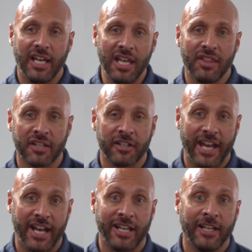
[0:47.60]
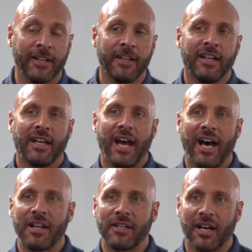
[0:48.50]
in the UK.
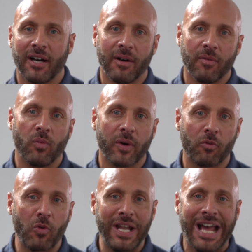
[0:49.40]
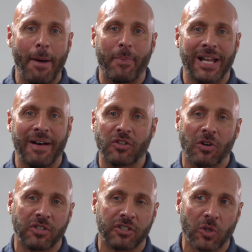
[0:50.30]
And uh, we're really happy to have
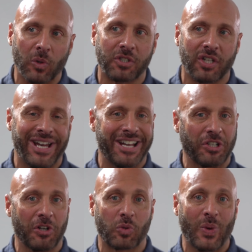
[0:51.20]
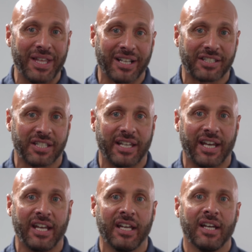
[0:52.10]
Dr. George Touliatos with us
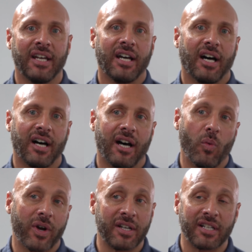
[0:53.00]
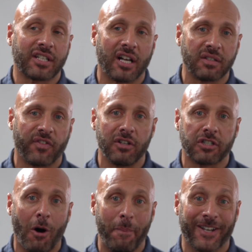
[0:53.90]
today. Uh, we're going to discuss a few
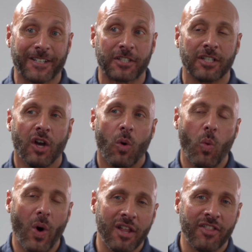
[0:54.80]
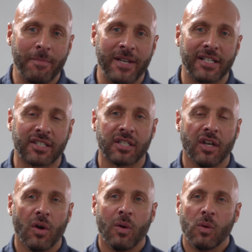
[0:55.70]
topics. One of them is
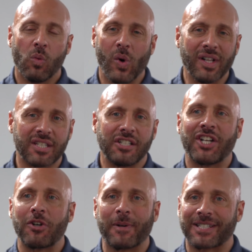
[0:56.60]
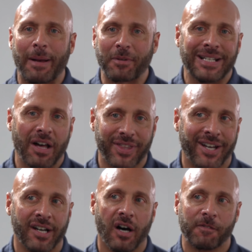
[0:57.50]
what's the general perception out
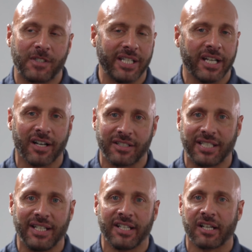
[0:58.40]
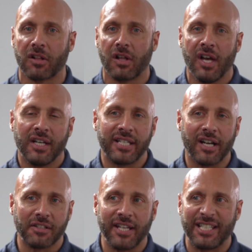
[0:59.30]
there of TRT? You know,
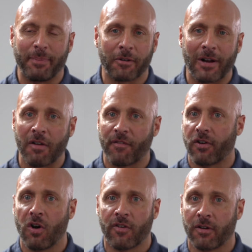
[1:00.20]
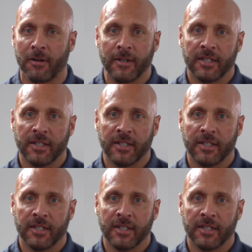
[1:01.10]
TRT's been around for over,